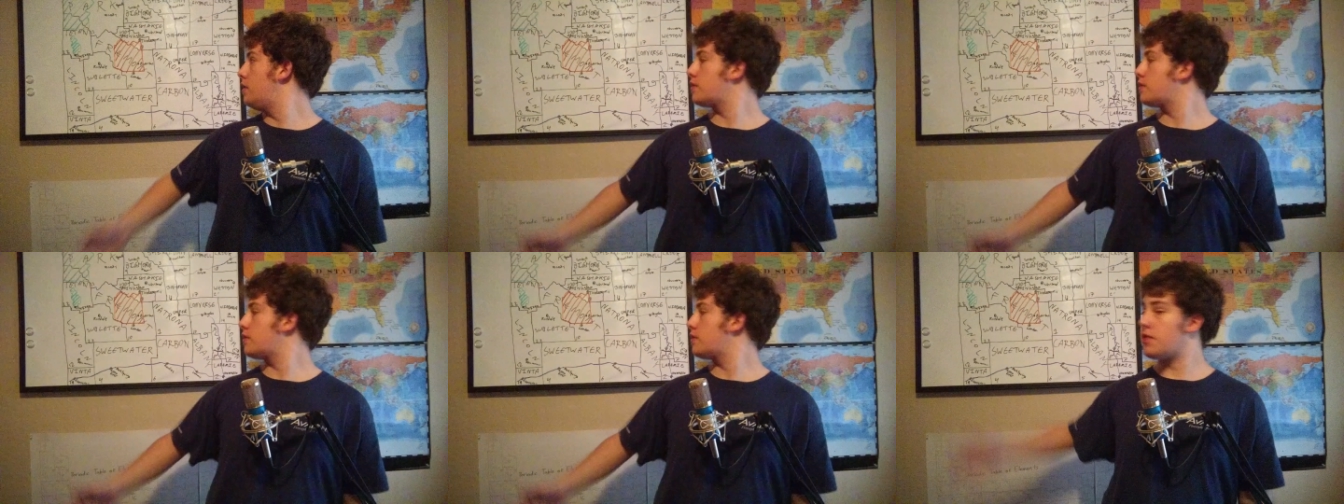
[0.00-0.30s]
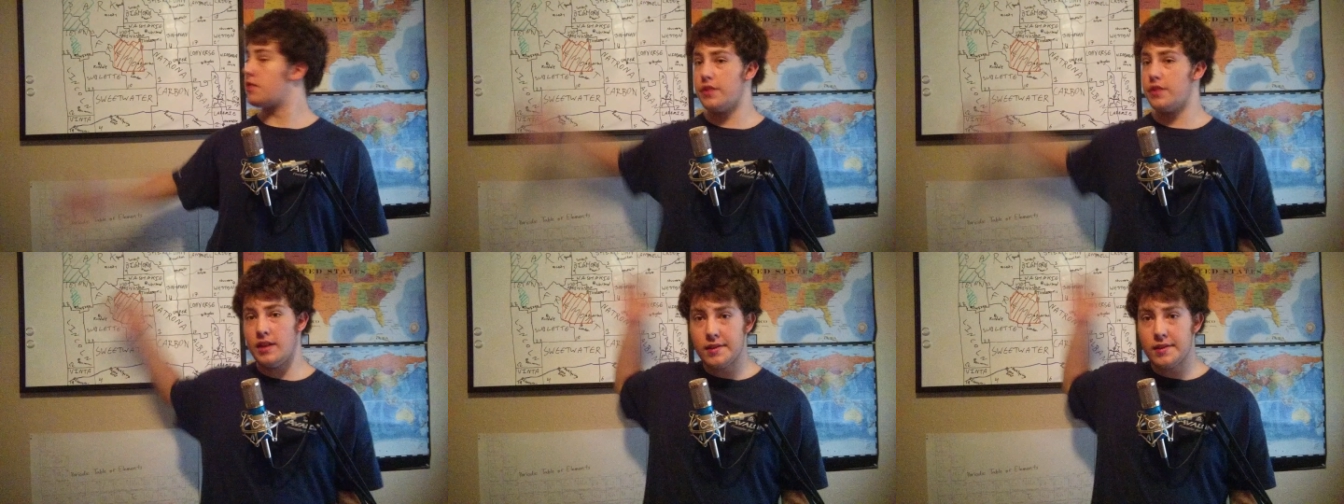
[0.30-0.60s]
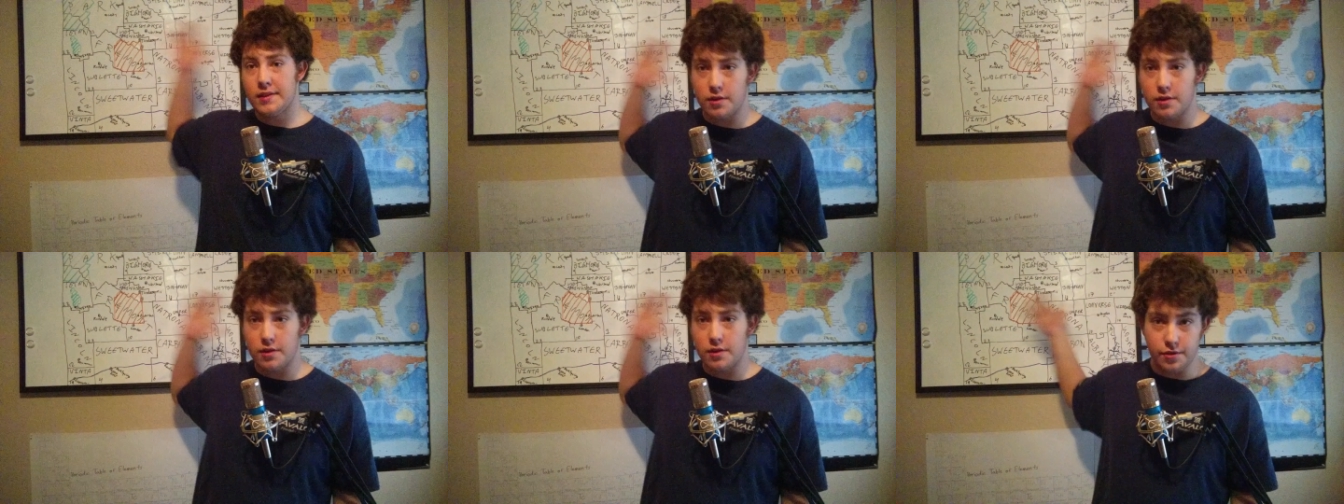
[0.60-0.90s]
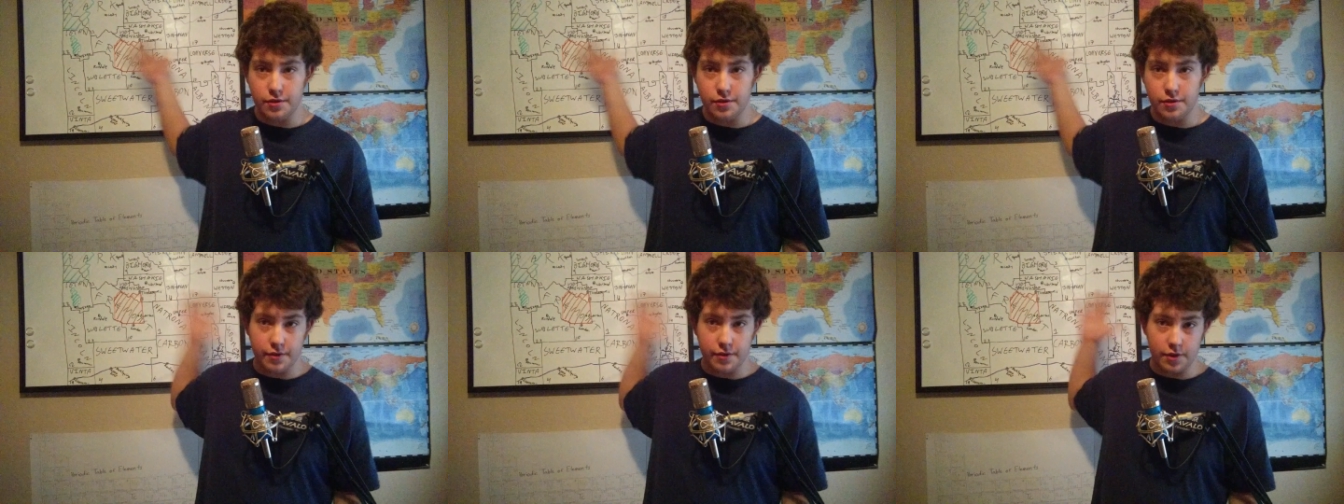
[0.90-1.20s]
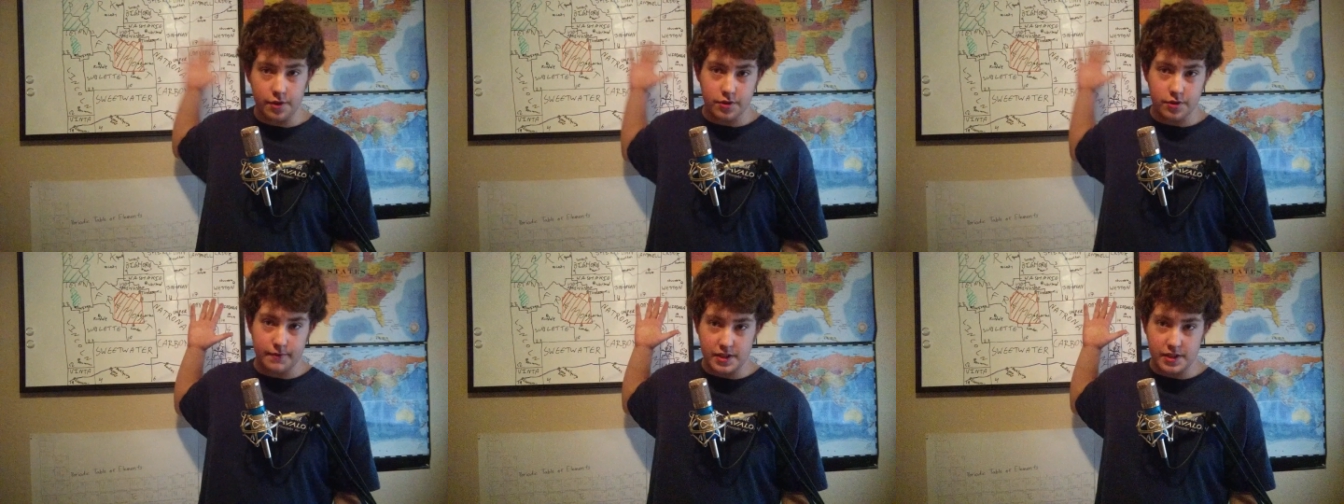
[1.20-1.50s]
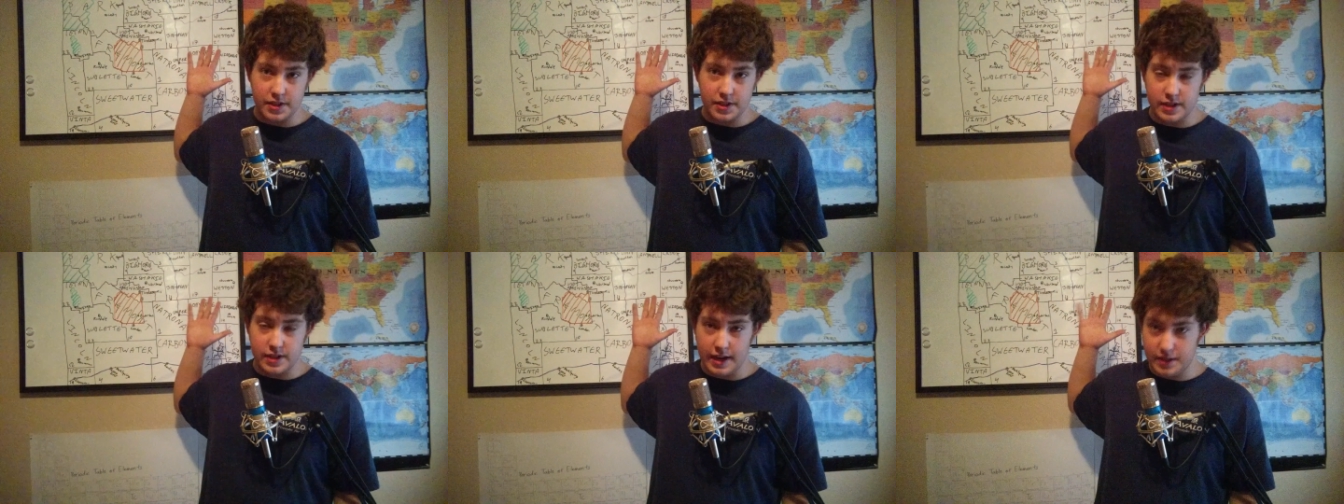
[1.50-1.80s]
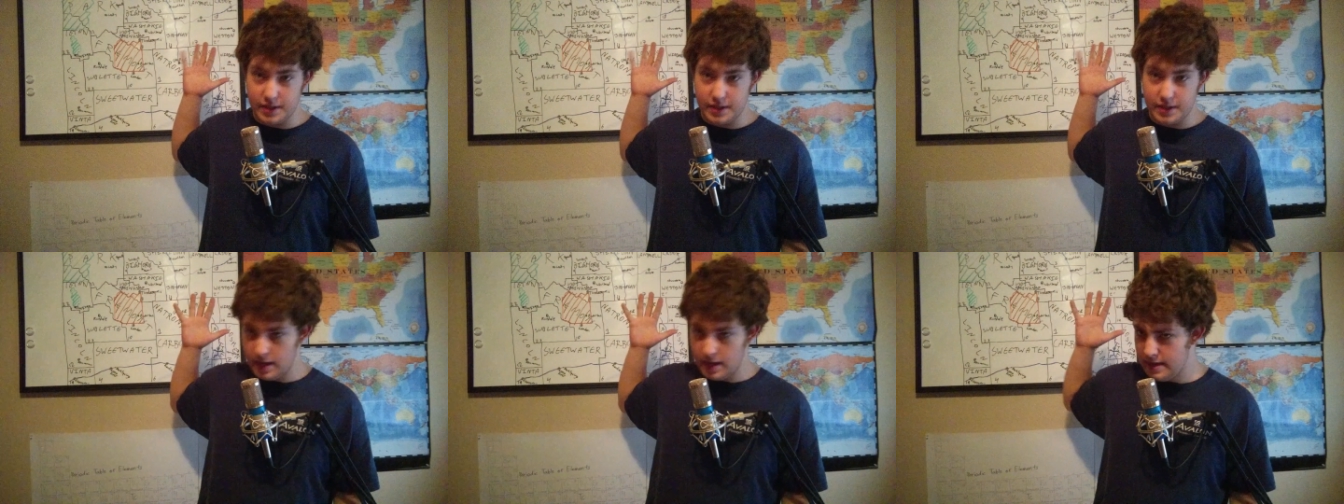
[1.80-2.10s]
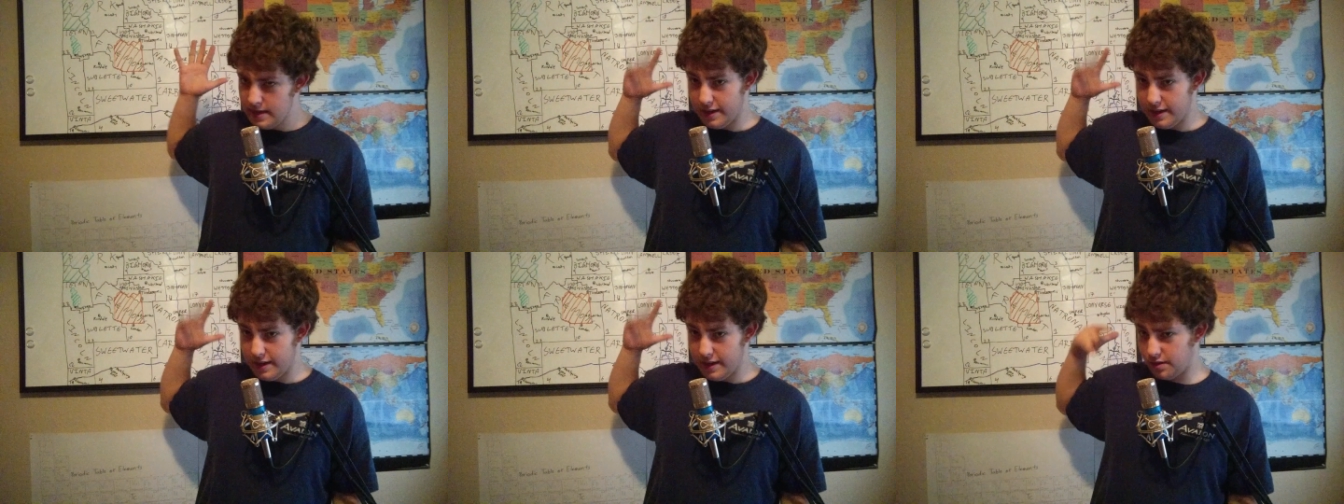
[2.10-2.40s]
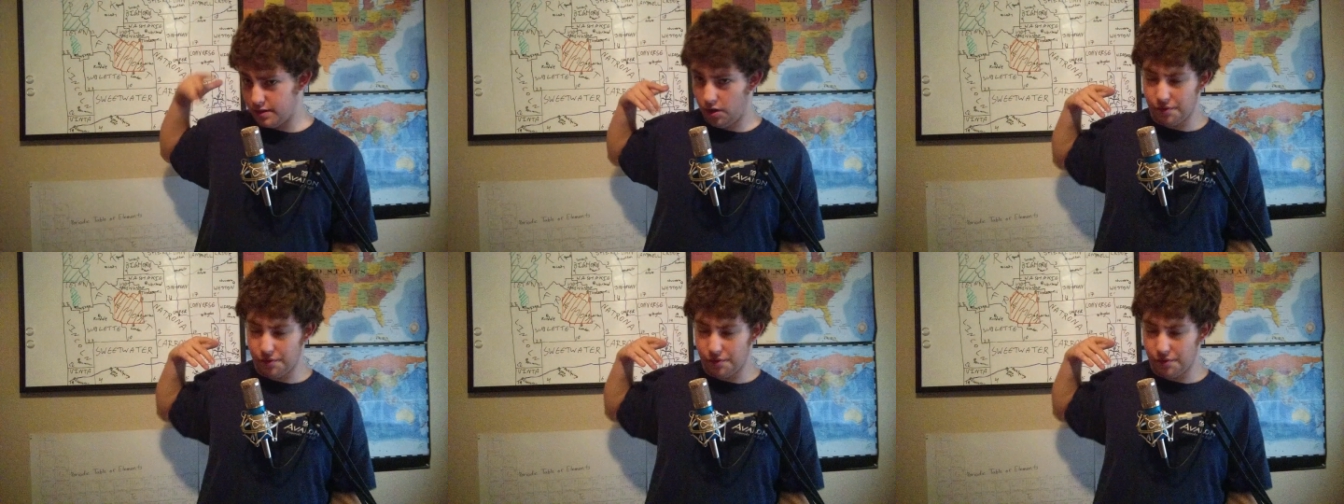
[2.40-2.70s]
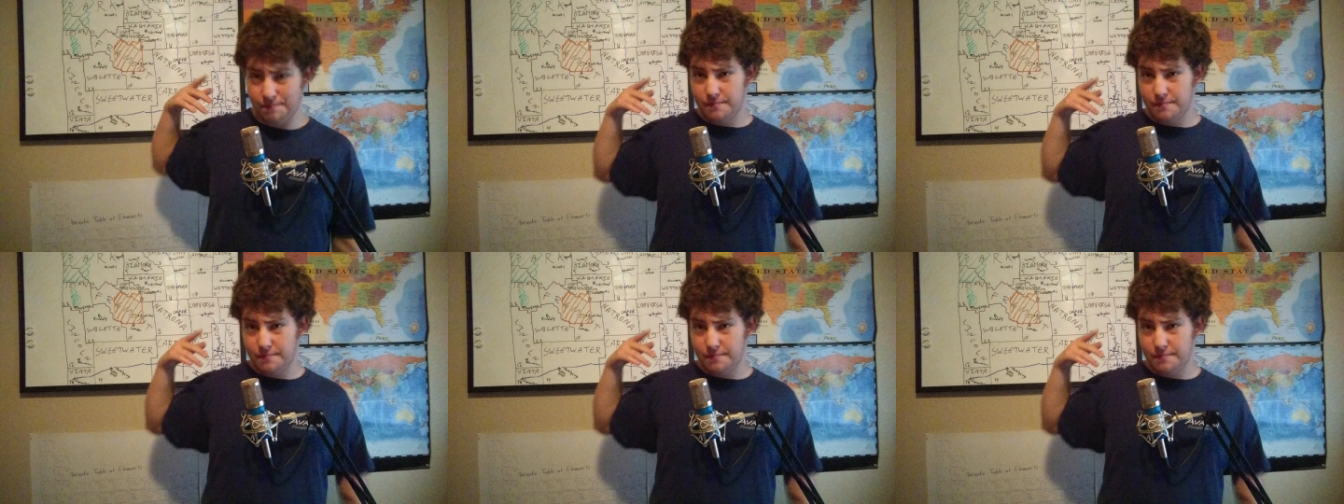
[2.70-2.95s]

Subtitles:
So the eastern two-thirds of the state is all